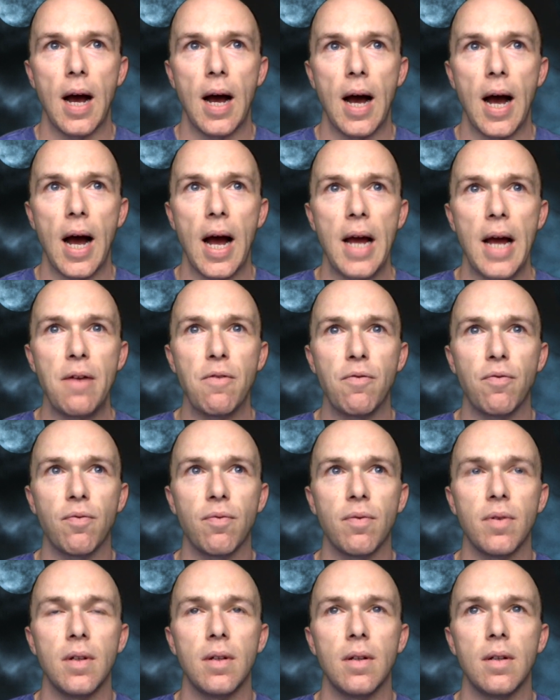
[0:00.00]

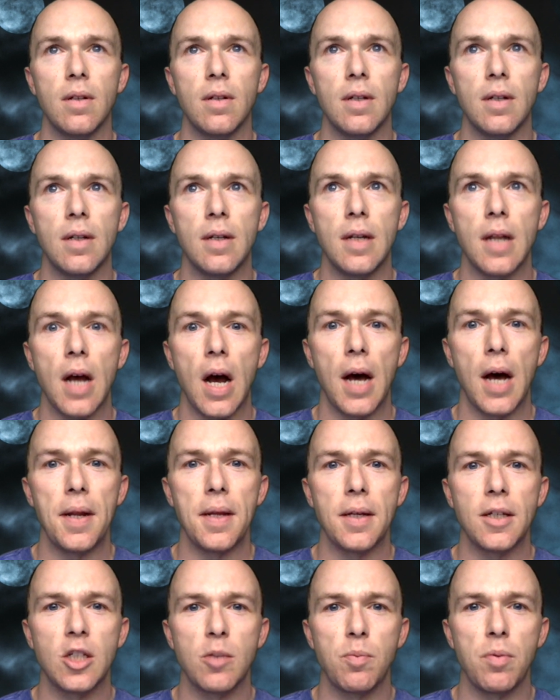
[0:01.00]
I've
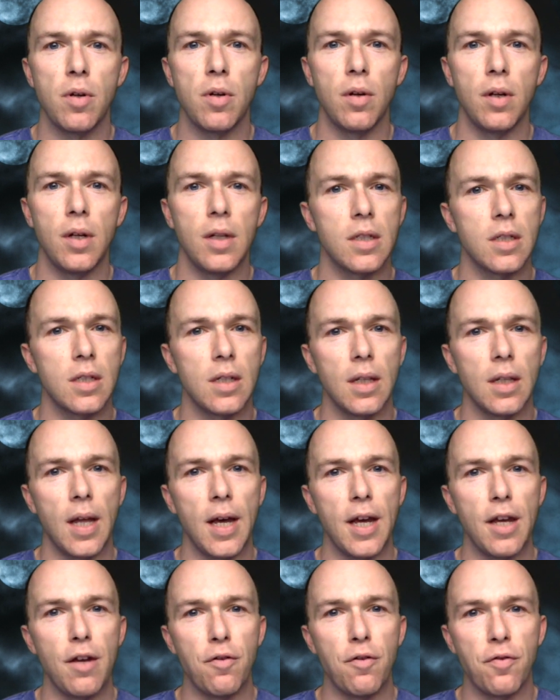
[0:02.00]
not experienced
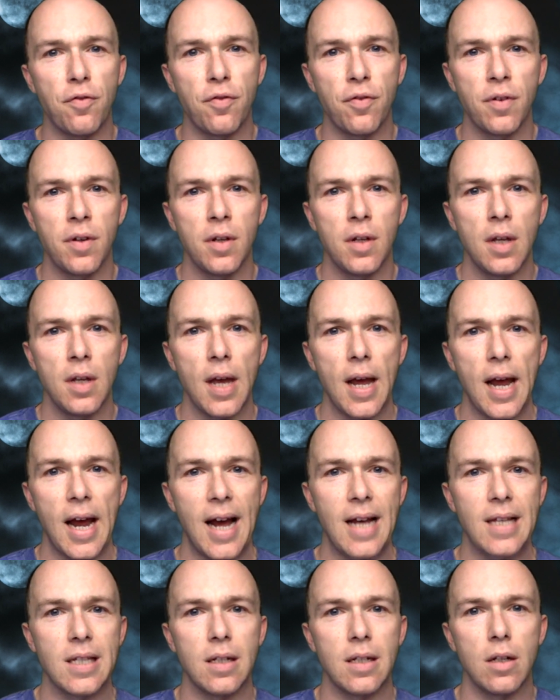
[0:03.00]
life
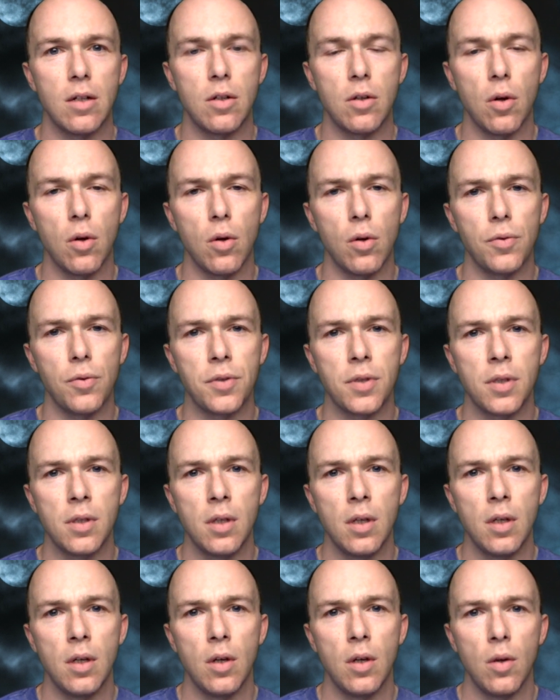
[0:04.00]
as an adult
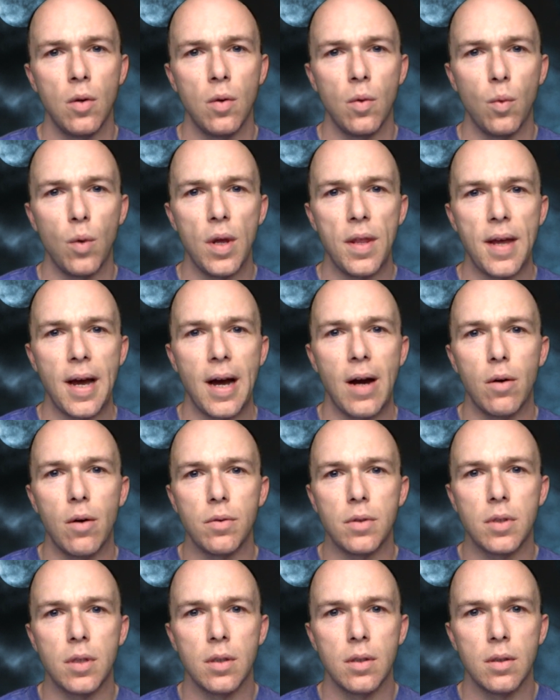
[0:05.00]

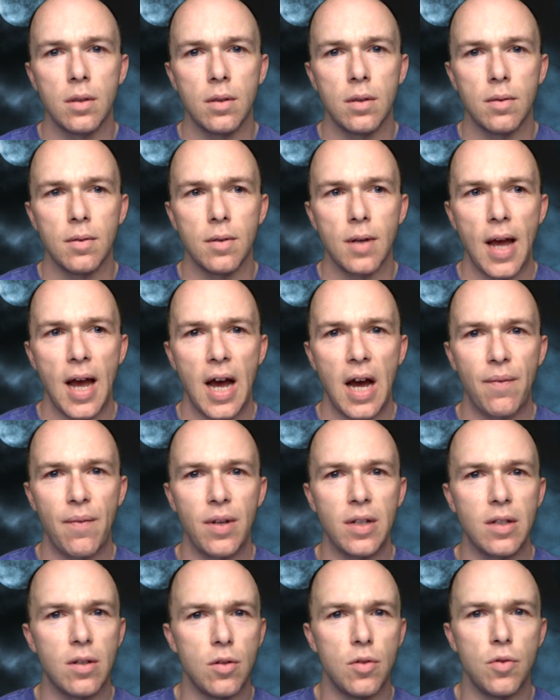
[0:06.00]
without
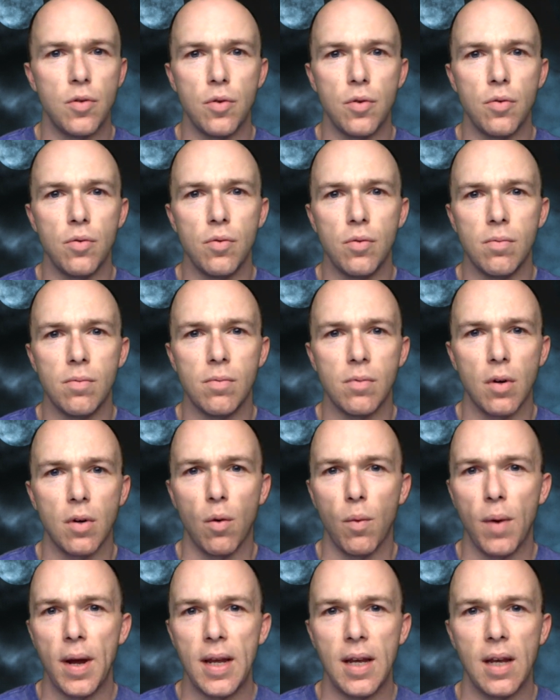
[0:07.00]
having to do
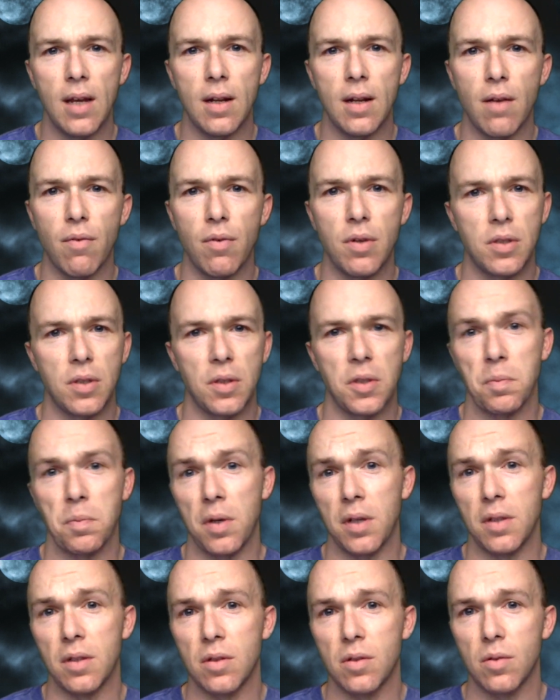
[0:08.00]
a weigh-in every 6
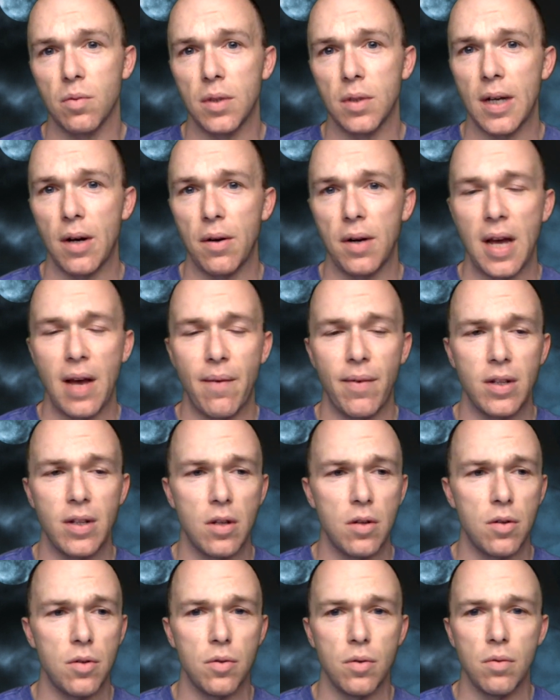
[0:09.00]
months, without having
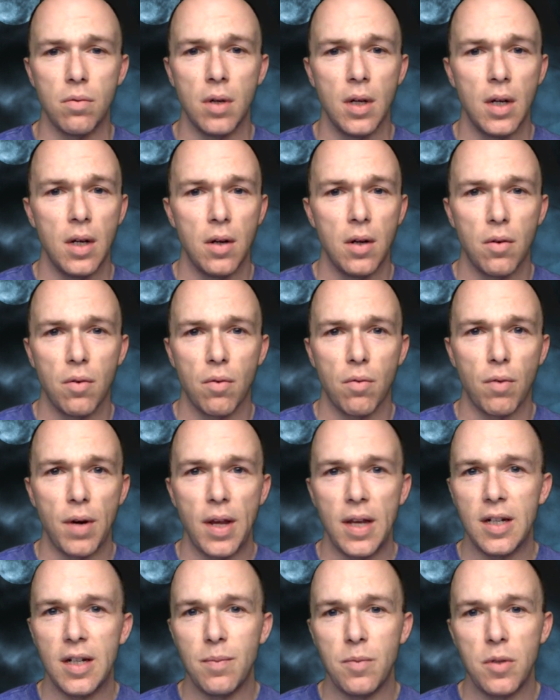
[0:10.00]
to do
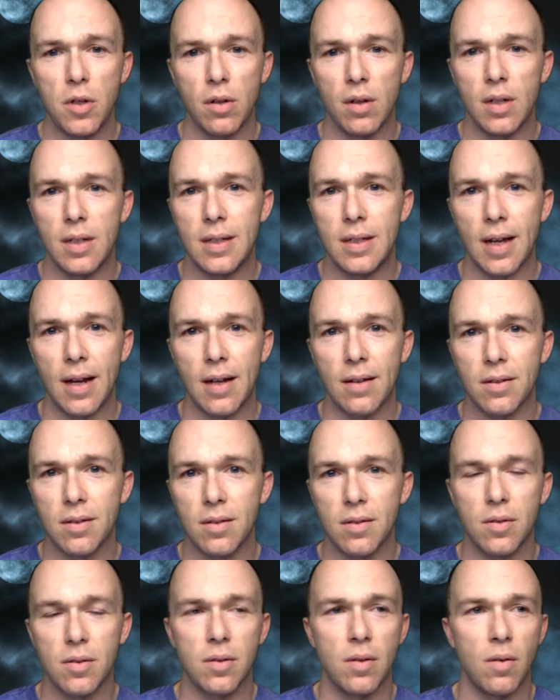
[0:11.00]
random urine
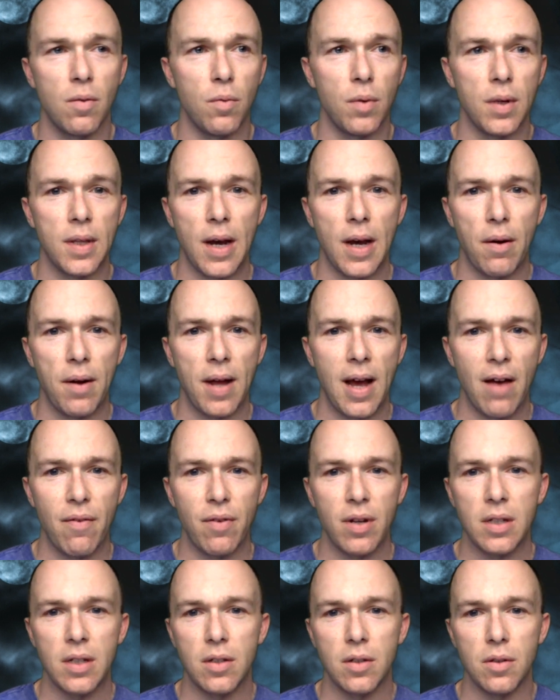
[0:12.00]
tests, without
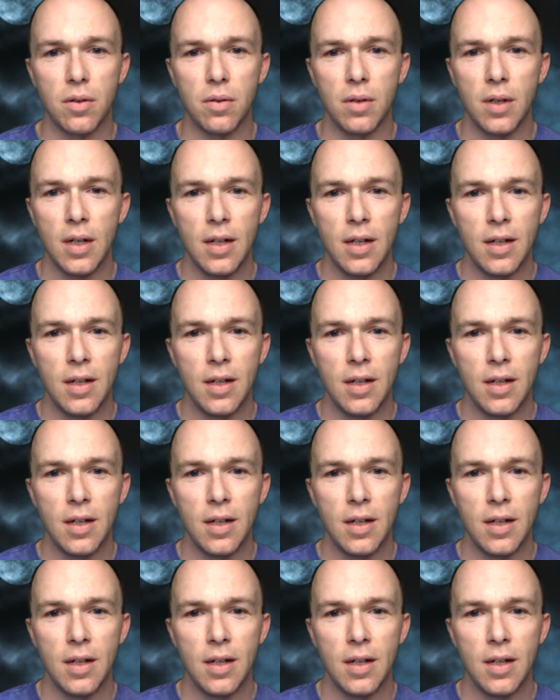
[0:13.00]
having to